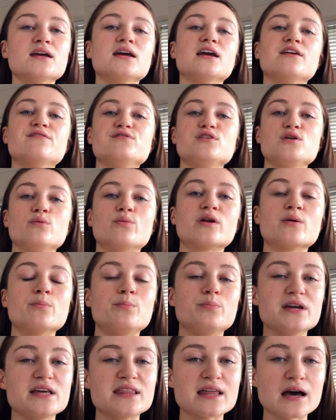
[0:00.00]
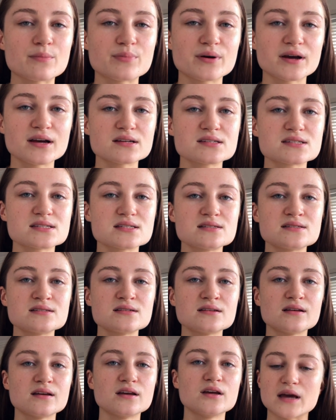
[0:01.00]
If you want to be that
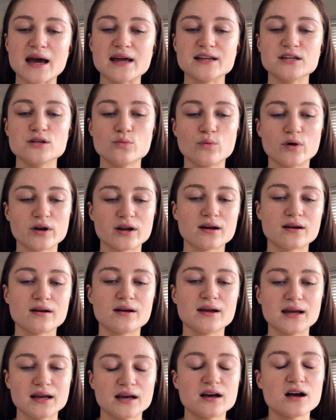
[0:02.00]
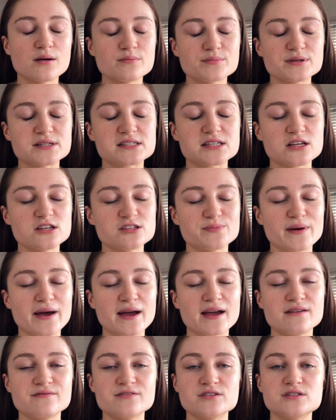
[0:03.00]
person and you want to encompass those
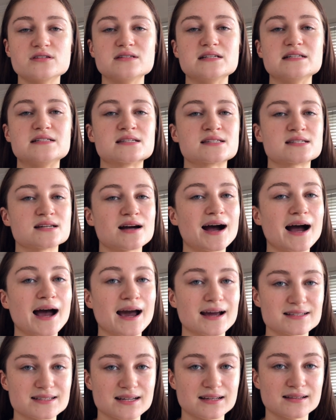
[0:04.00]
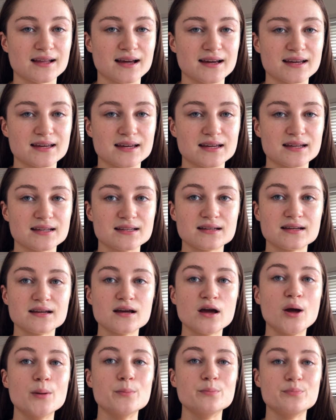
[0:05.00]
behaviors, you need to start acting like it.
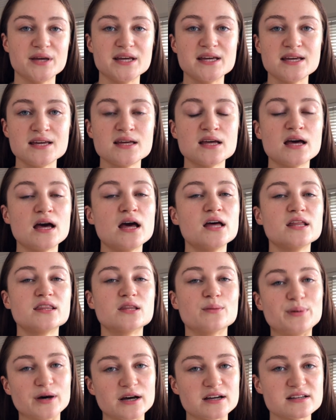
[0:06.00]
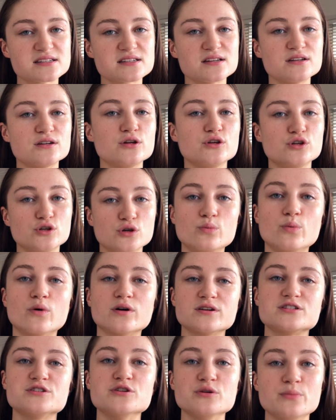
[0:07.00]
Be the person you
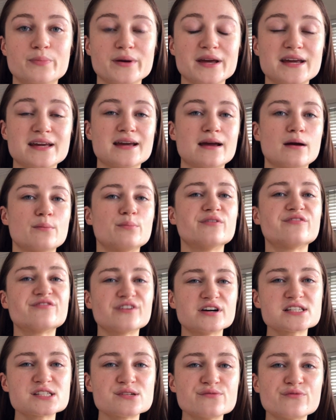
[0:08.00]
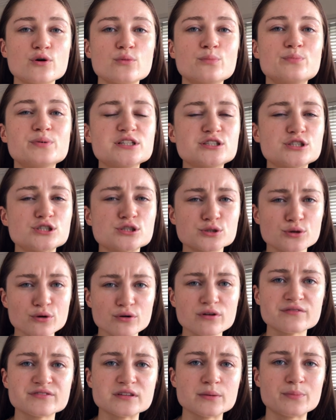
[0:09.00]
want to be. But first of all, be
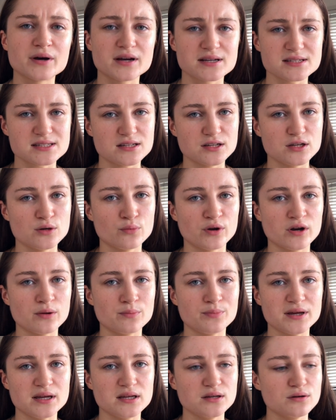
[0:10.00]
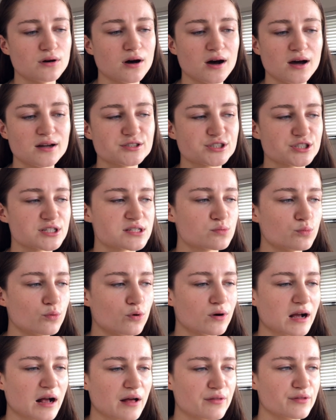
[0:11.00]
sure of the person you want to be. You can't just
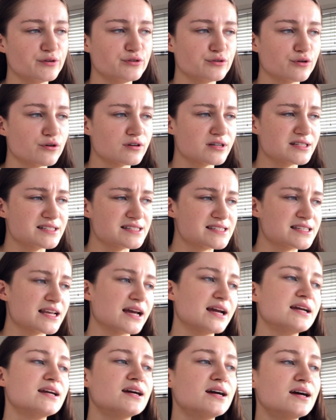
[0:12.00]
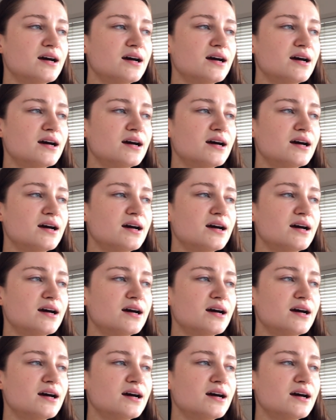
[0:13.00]
walk out the door and say,